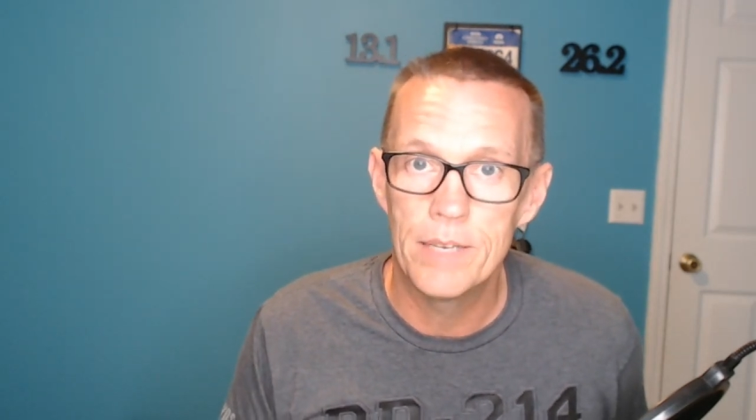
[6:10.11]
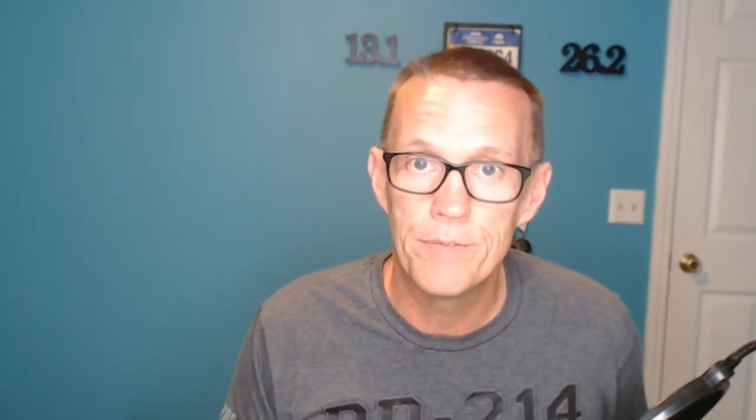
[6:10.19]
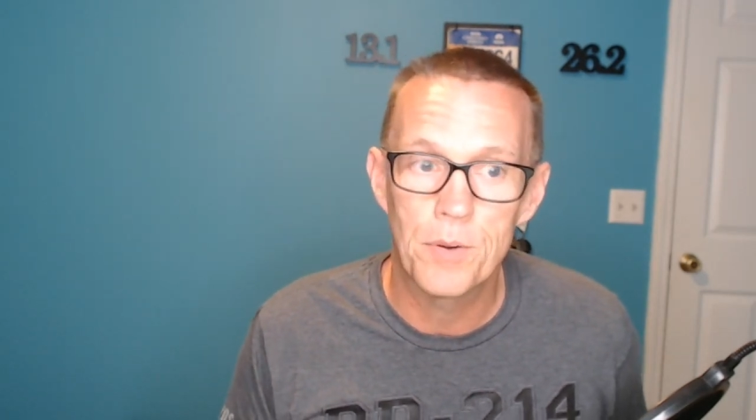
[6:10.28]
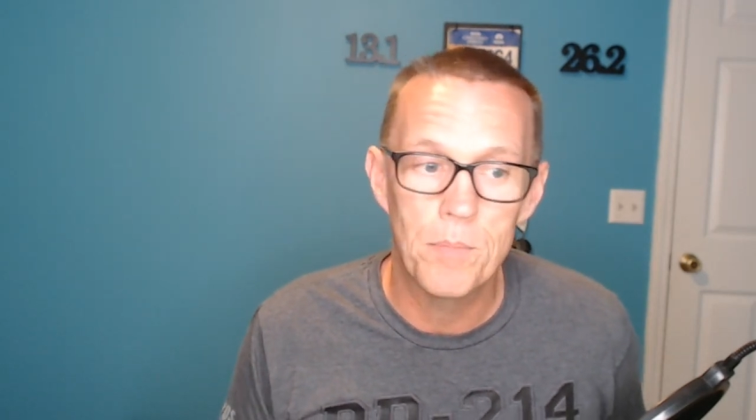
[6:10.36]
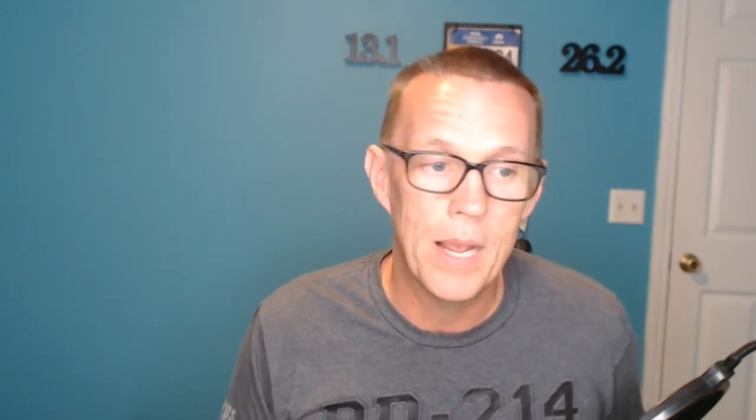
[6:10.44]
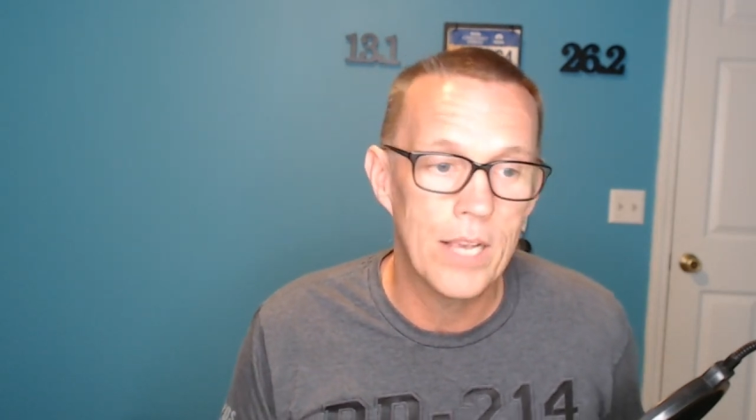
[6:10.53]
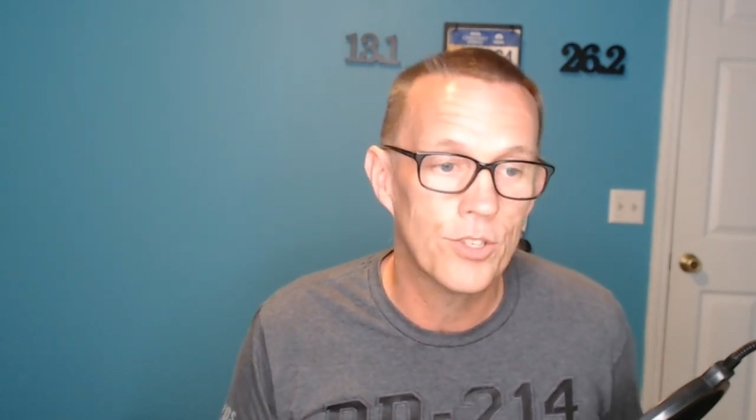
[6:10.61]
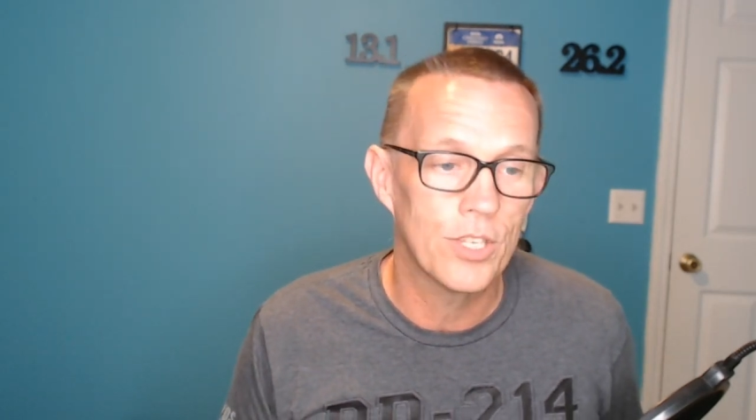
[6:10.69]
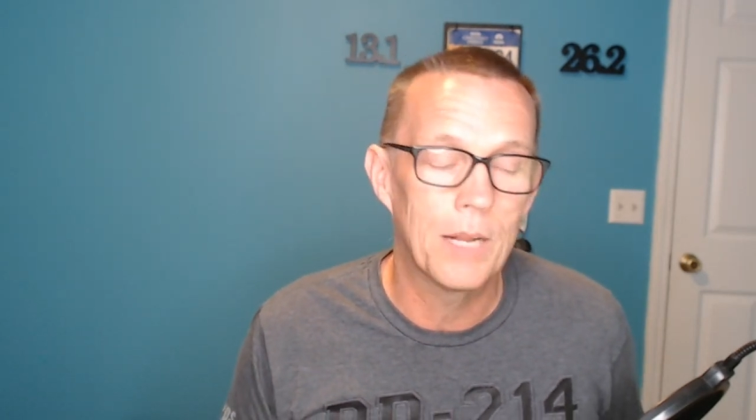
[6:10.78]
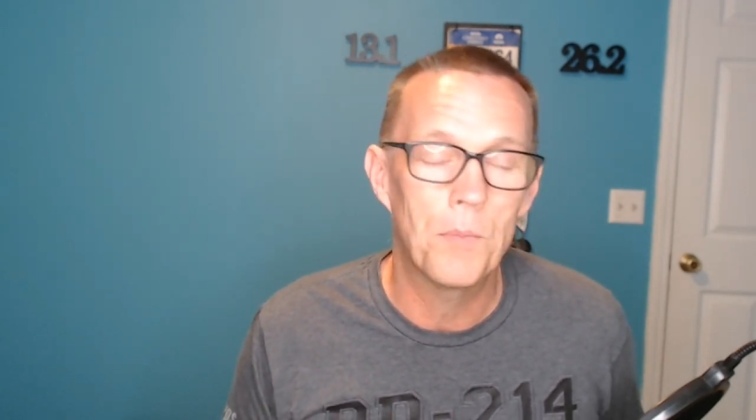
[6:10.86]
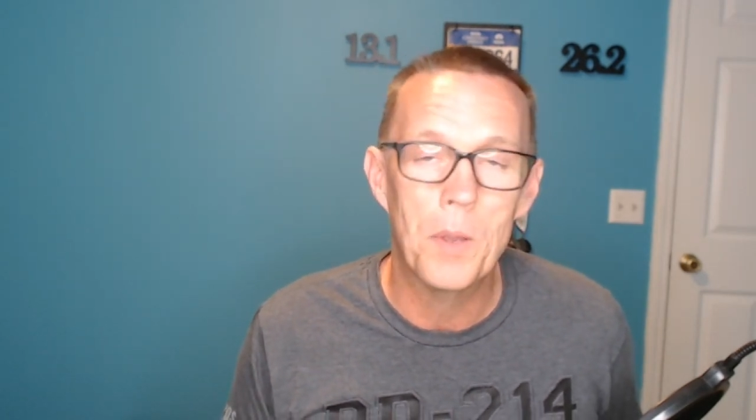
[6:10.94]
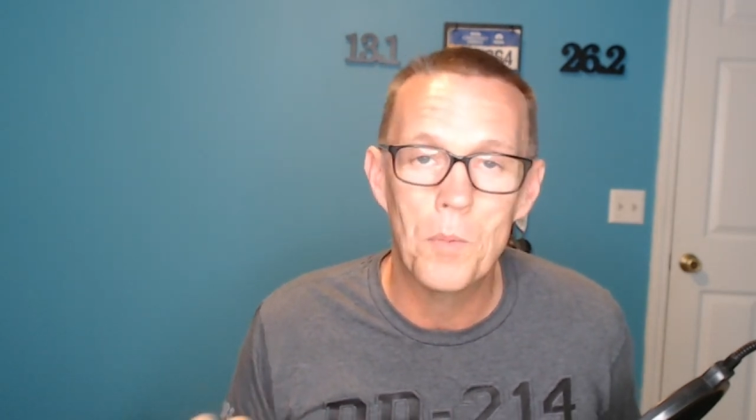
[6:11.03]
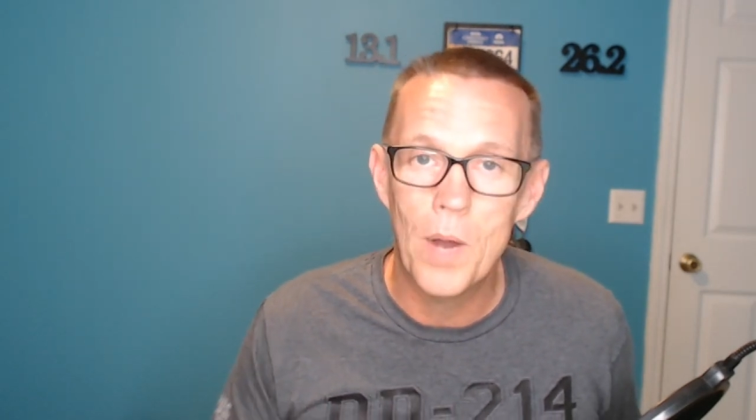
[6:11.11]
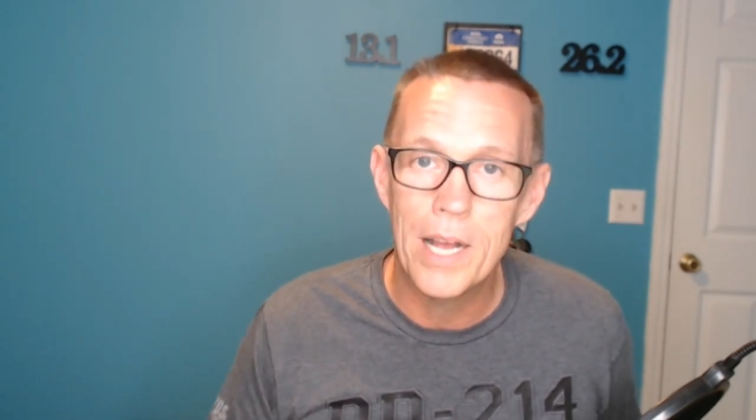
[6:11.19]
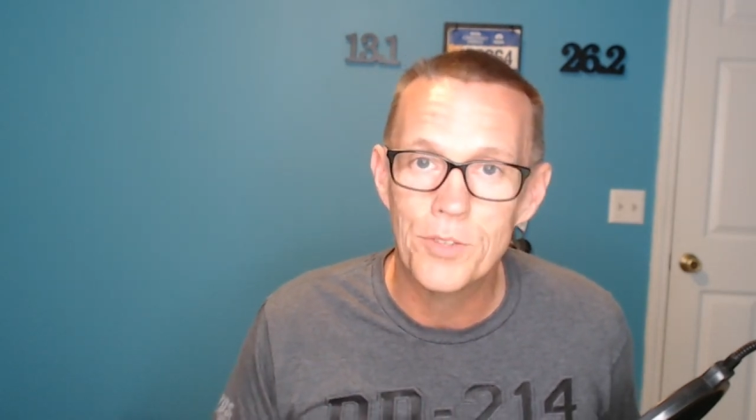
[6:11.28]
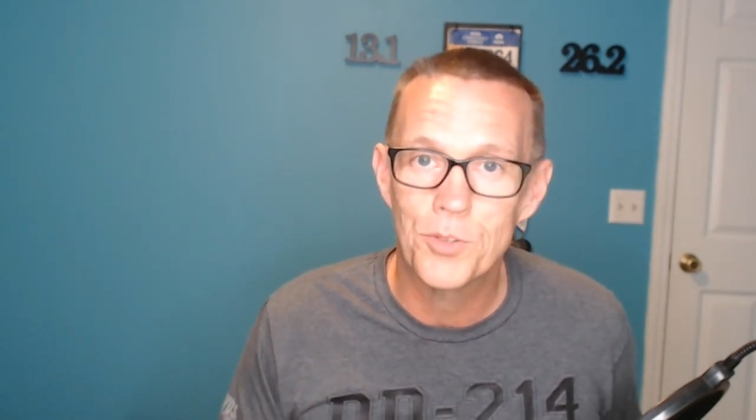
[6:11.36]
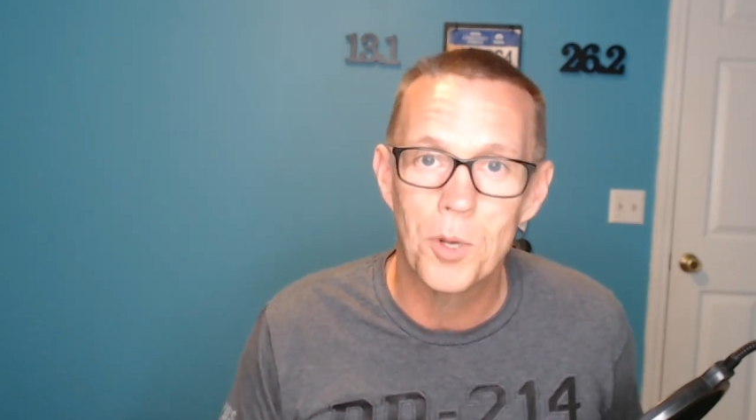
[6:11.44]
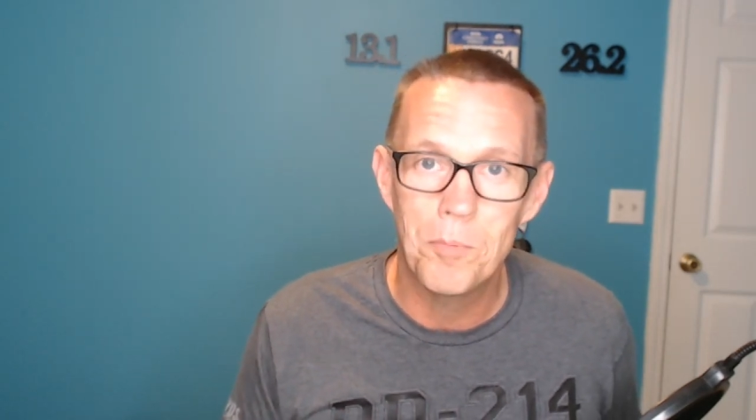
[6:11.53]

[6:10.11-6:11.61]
information and we want so